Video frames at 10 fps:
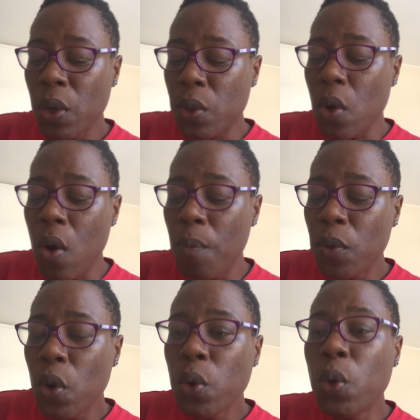So
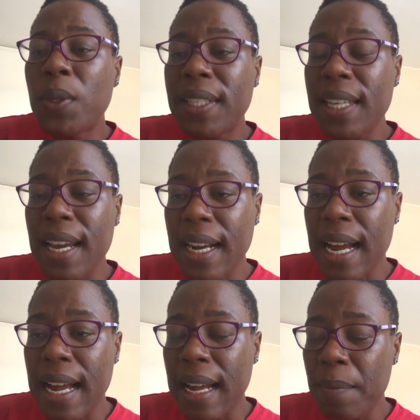you see a
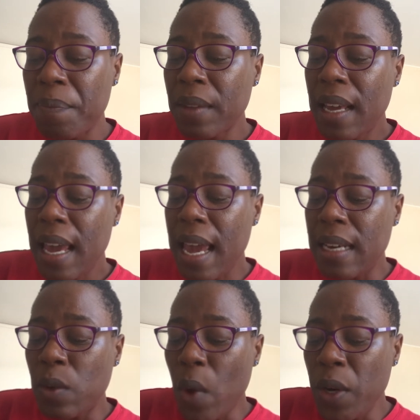car,
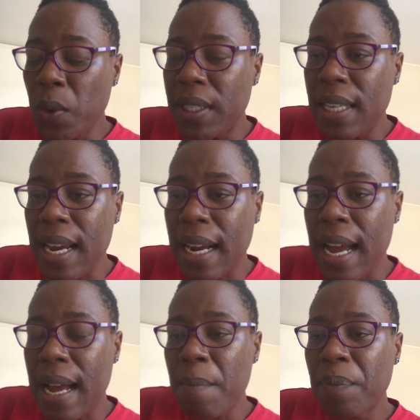and when you see a
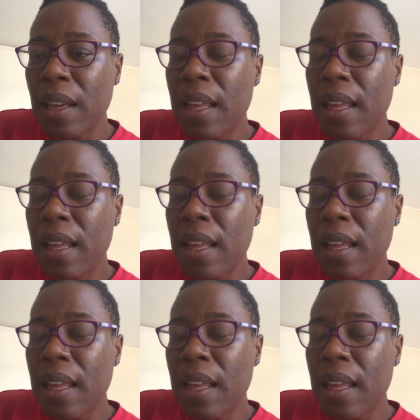car,